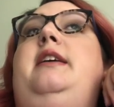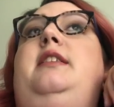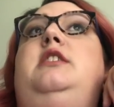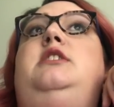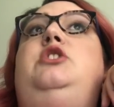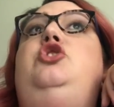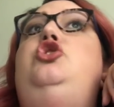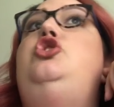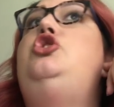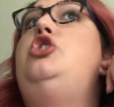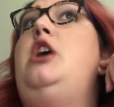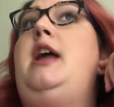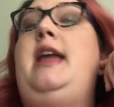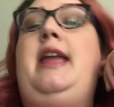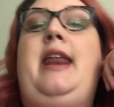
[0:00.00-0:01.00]
this
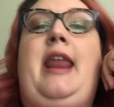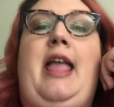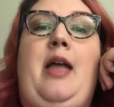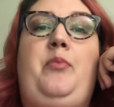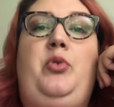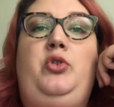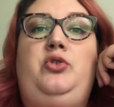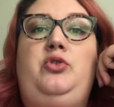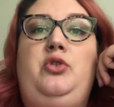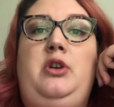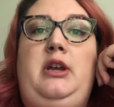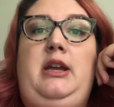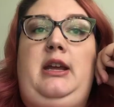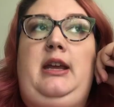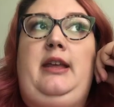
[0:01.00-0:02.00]
giant apple
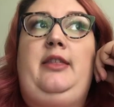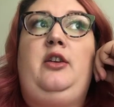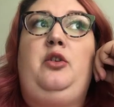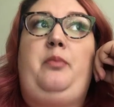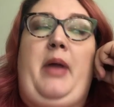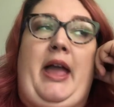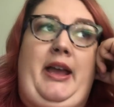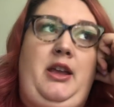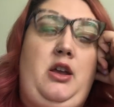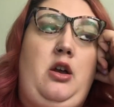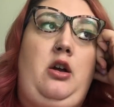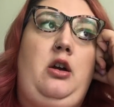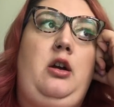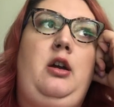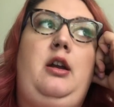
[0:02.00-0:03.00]
tree in their
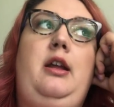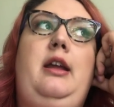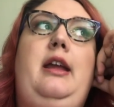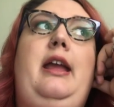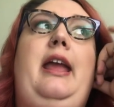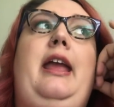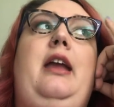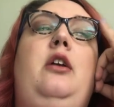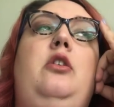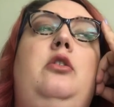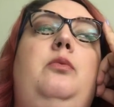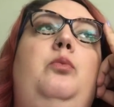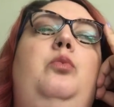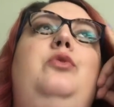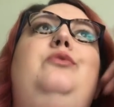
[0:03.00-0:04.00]
backyard. Or,
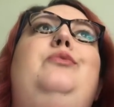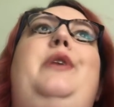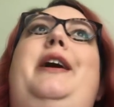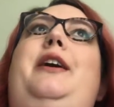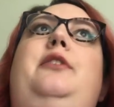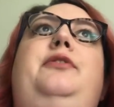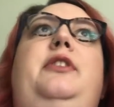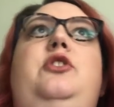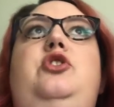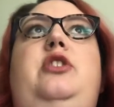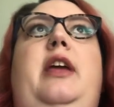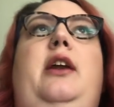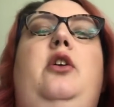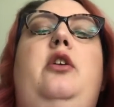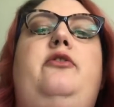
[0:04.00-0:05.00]
er, well,
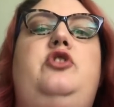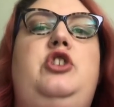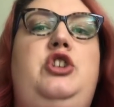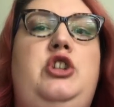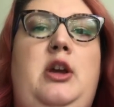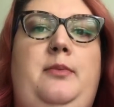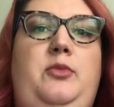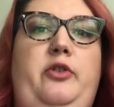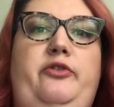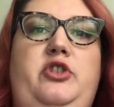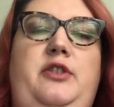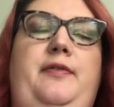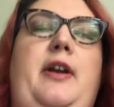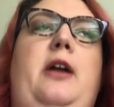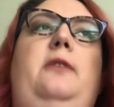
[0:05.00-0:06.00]
they don't know if she jumped or if
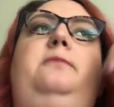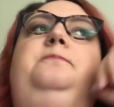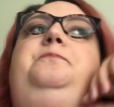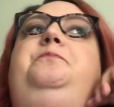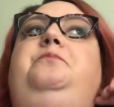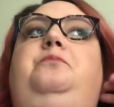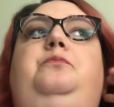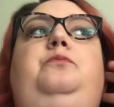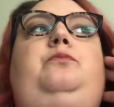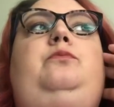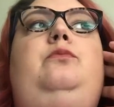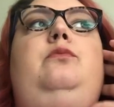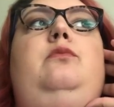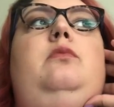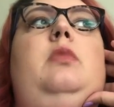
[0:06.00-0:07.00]
she fell.
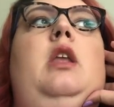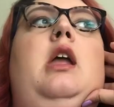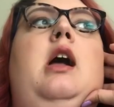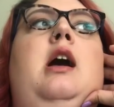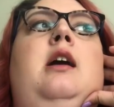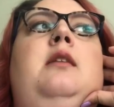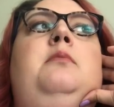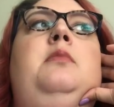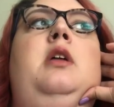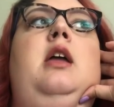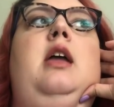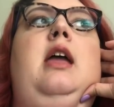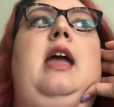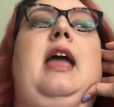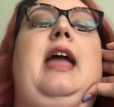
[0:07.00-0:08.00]
Um,
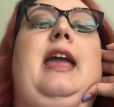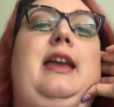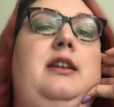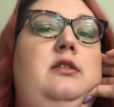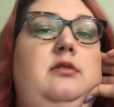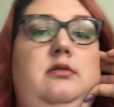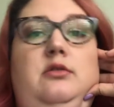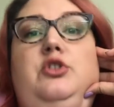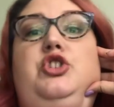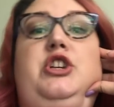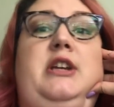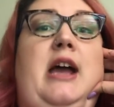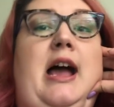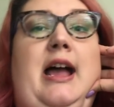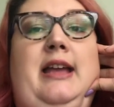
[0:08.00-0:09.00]
and she
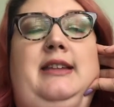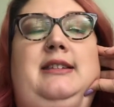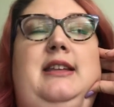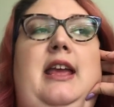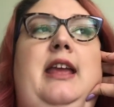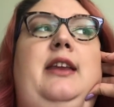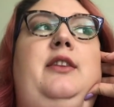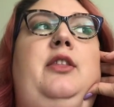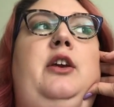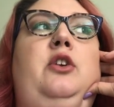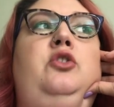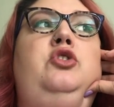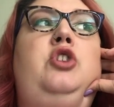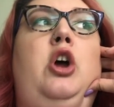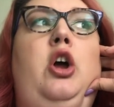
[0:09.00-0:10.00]
dies, and
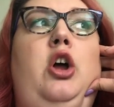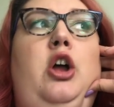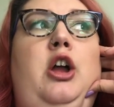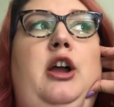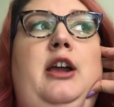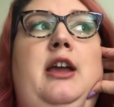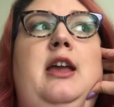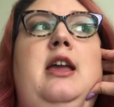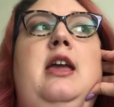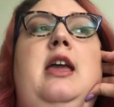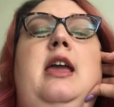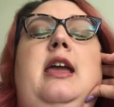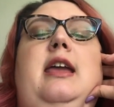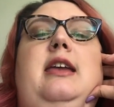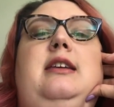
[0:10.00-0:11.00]
their dog
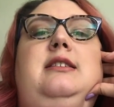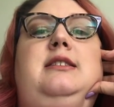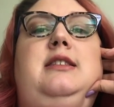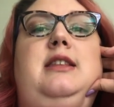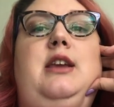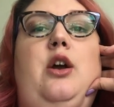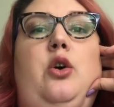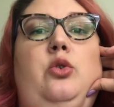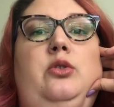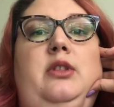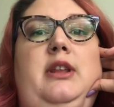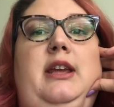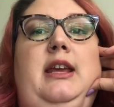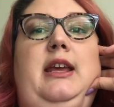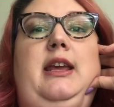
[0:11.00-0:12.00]
is the
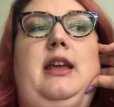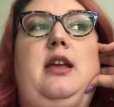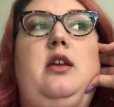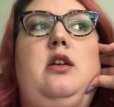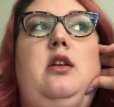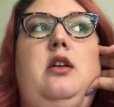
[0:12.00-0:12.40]
only